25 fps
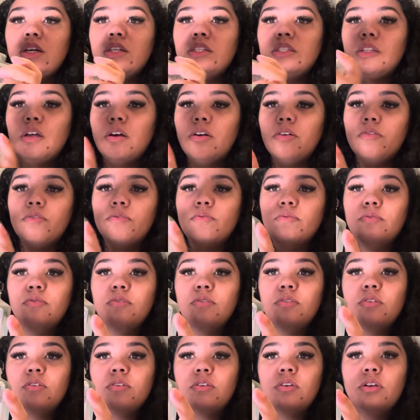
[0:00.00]
So
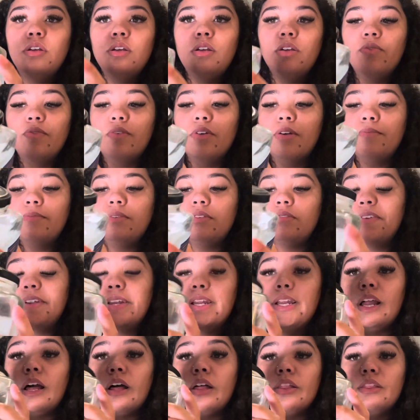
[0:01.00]
my mom was
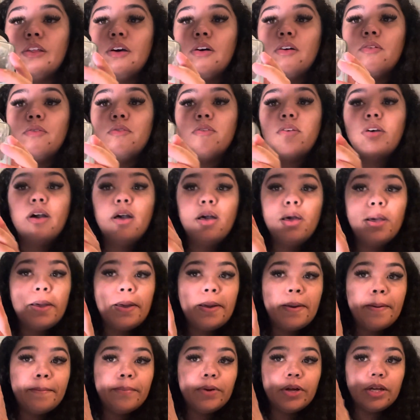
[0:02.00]
running out though,
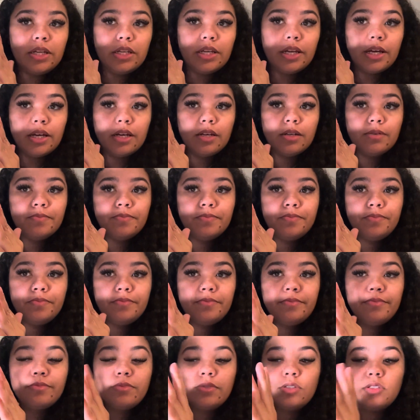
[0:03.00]
but yeah,
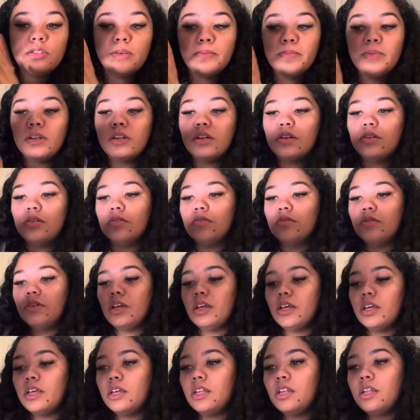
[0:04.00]
so I'm gonna go
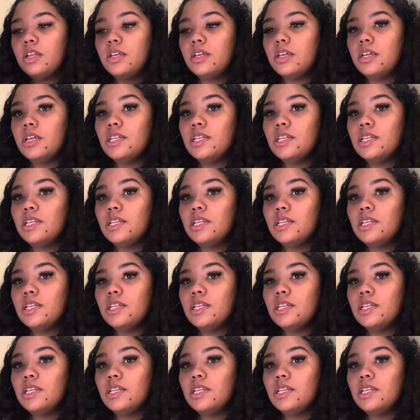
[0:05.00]
ahead and get